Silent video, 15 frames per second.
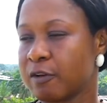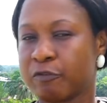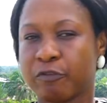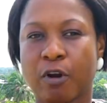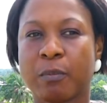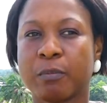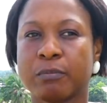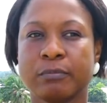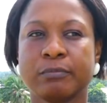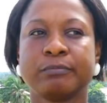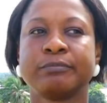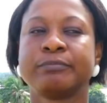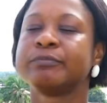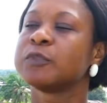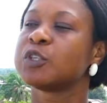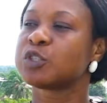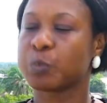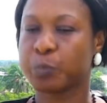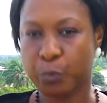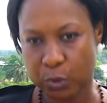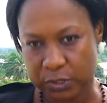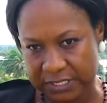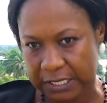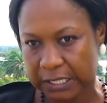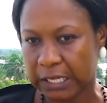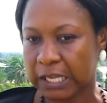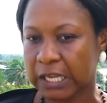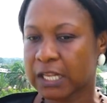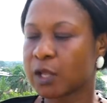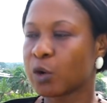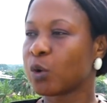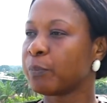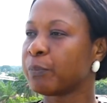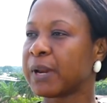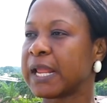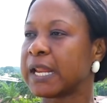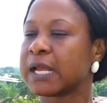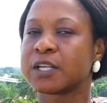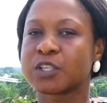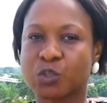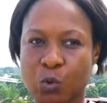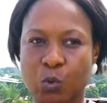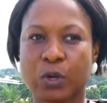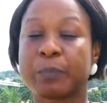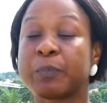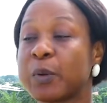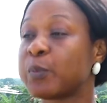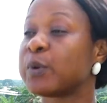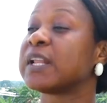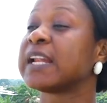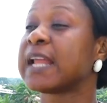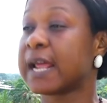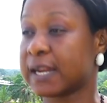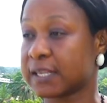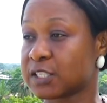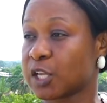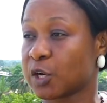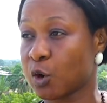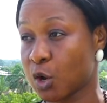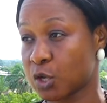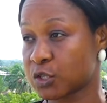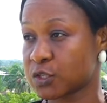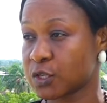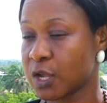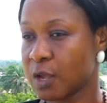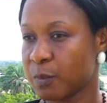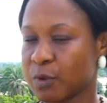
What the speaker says: from supposedly the complainants or the people that arrested us.